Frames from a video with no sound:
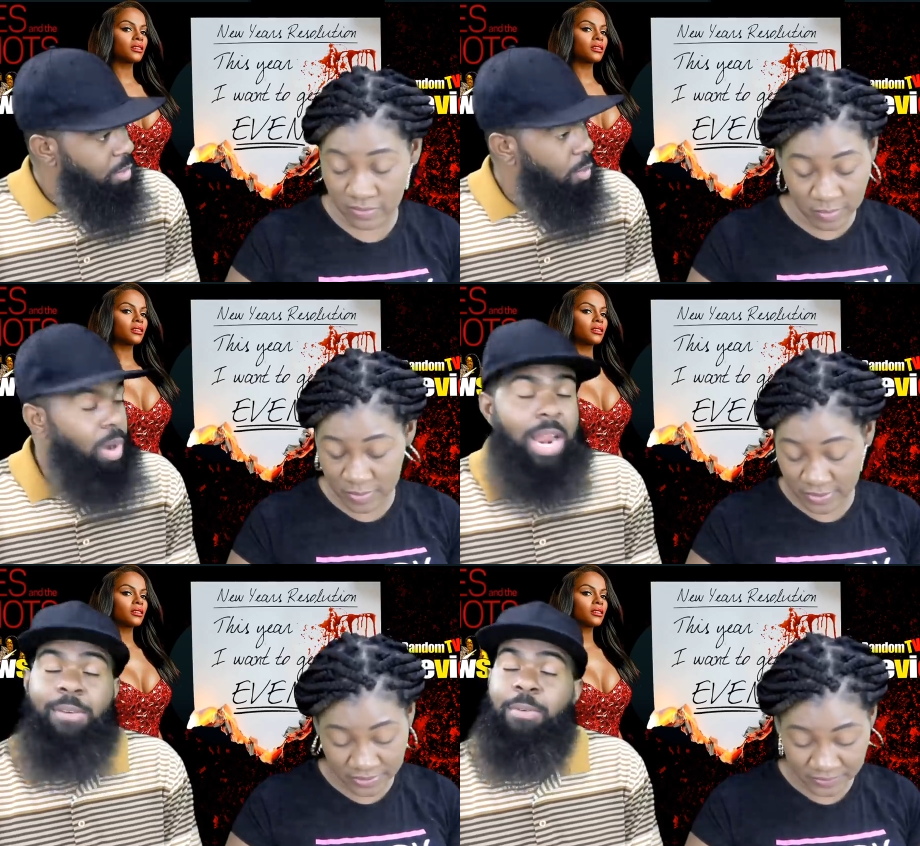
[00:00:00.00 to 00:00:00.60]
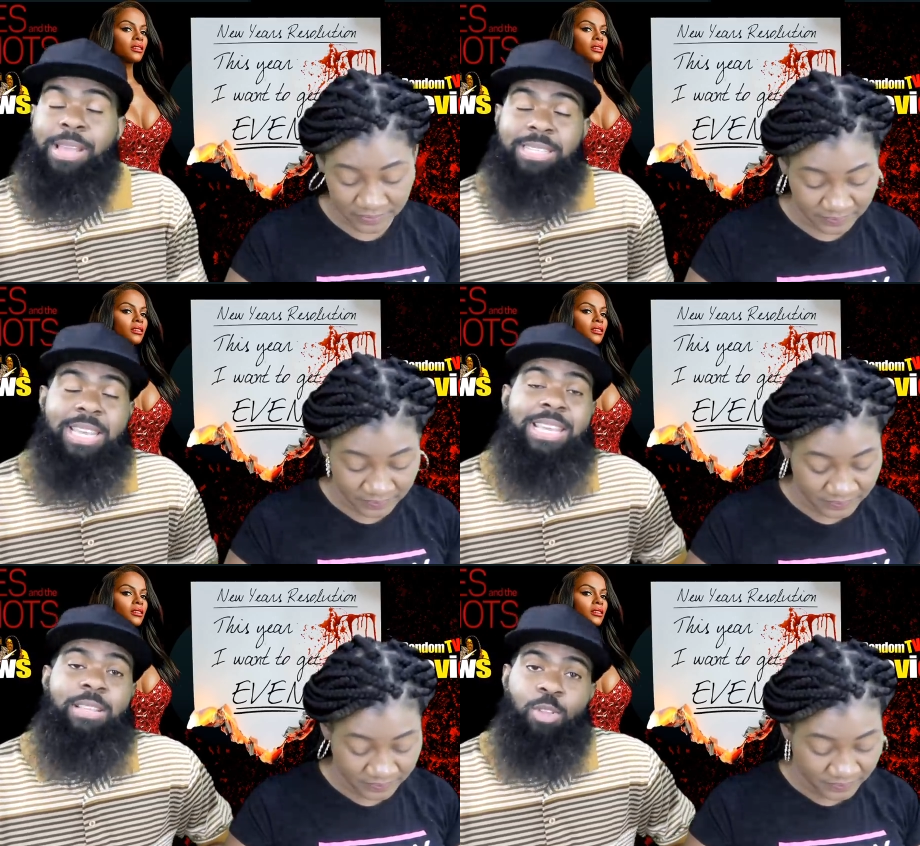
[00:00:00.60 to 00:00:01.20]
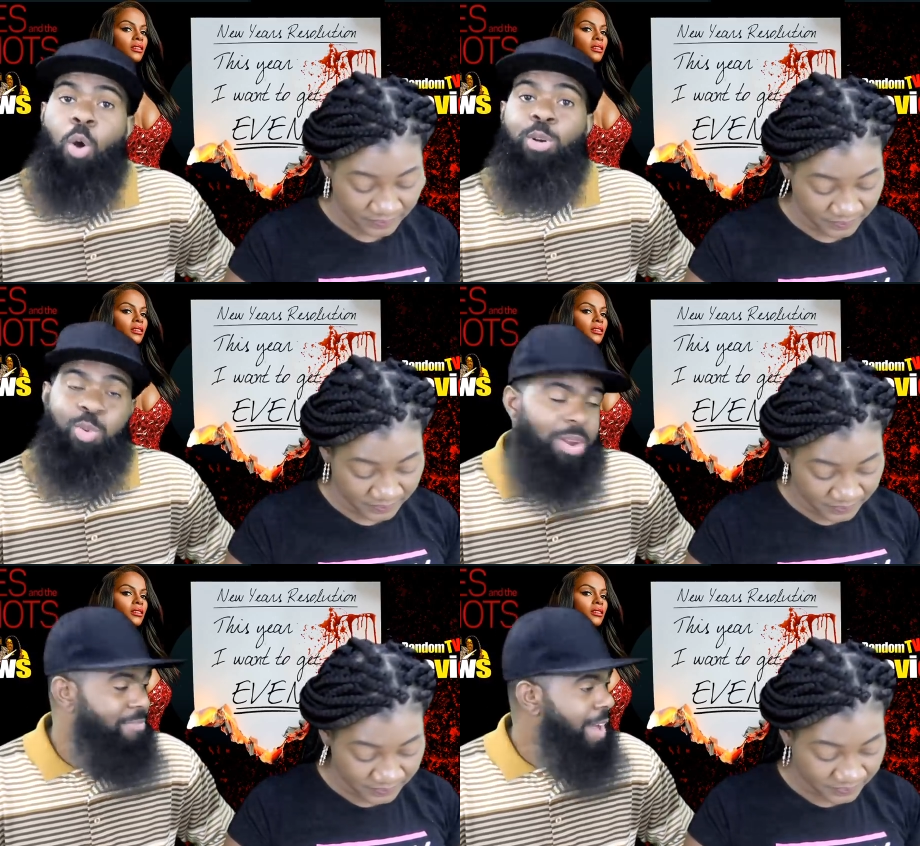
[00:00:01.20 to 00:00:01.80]
Speaker 1: even remember whatever it is he
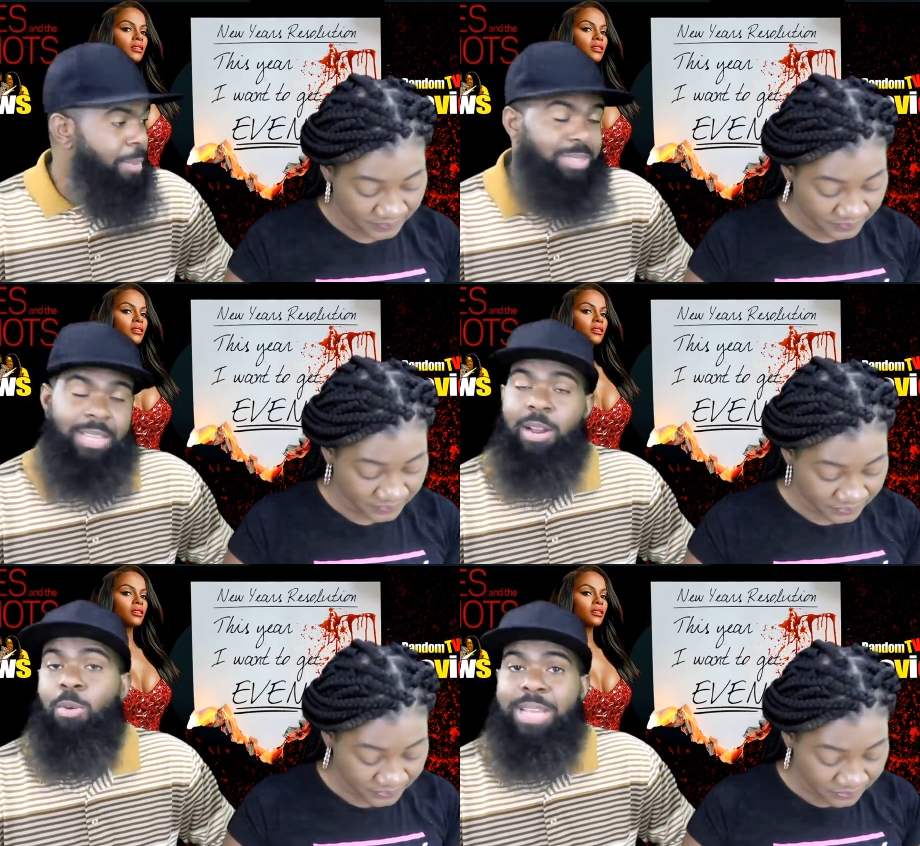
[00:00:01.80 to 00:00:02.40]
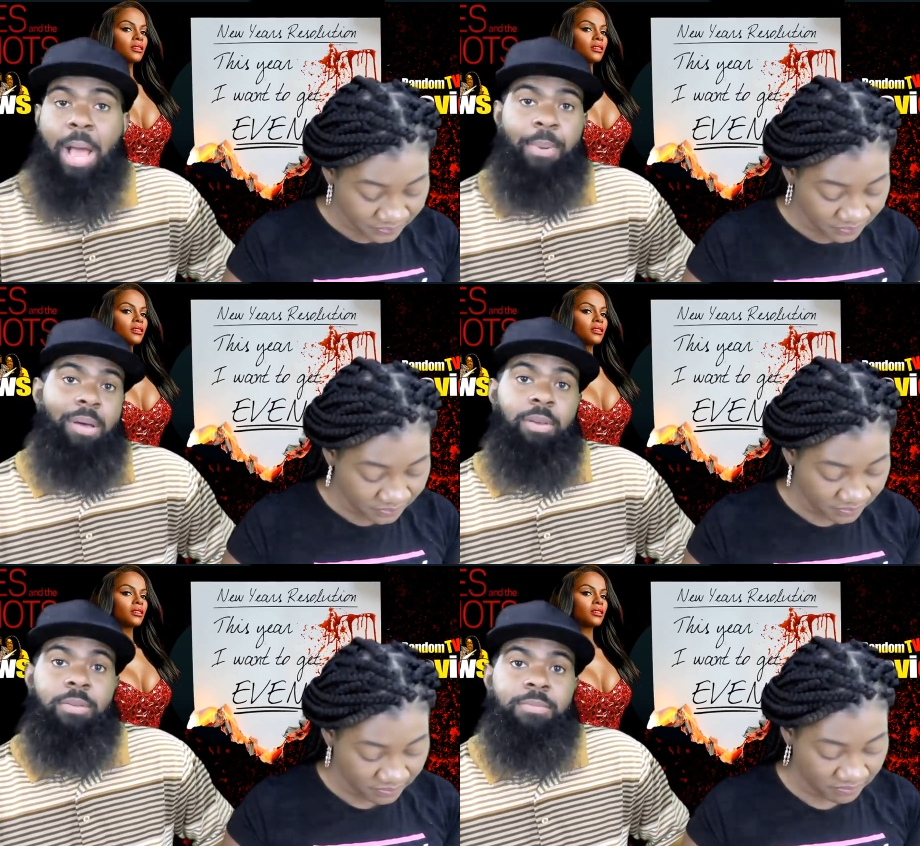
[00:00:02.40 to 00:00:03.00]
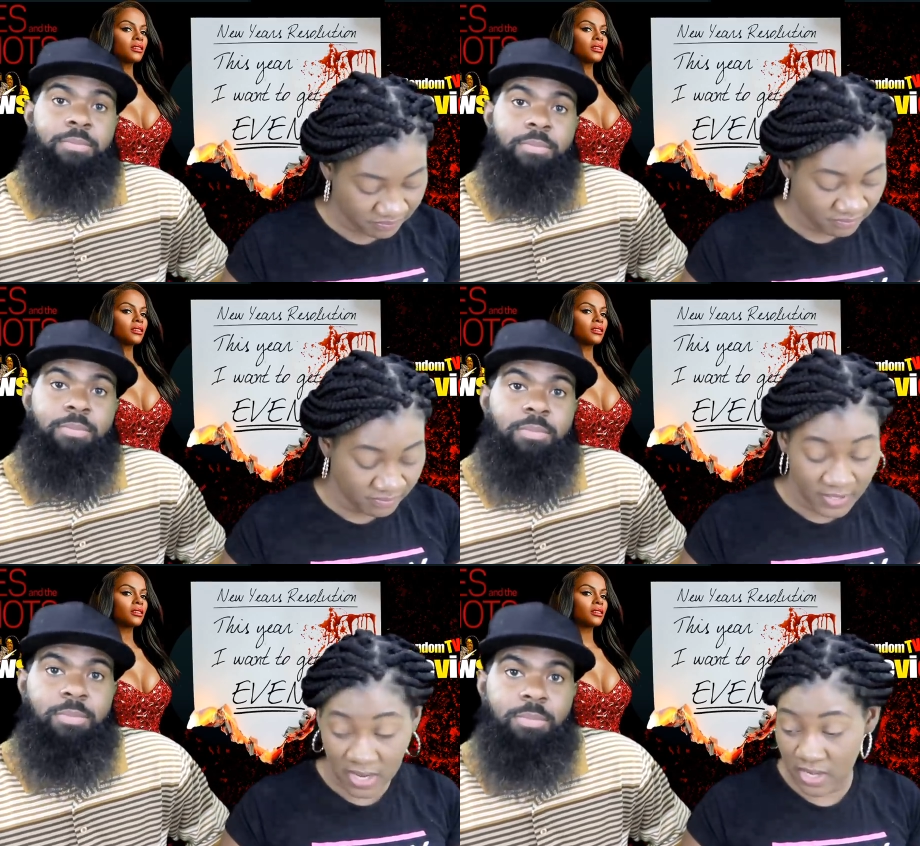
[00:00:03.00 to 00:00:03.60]
owed 25% on top of it
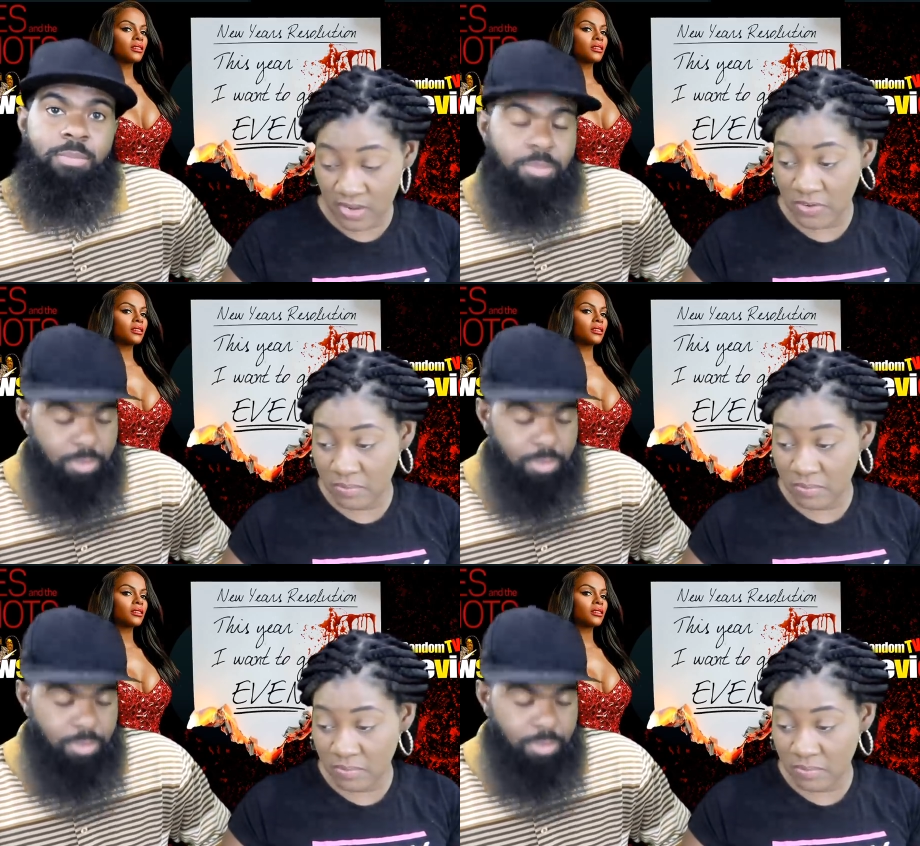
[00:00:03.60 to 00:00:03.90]
and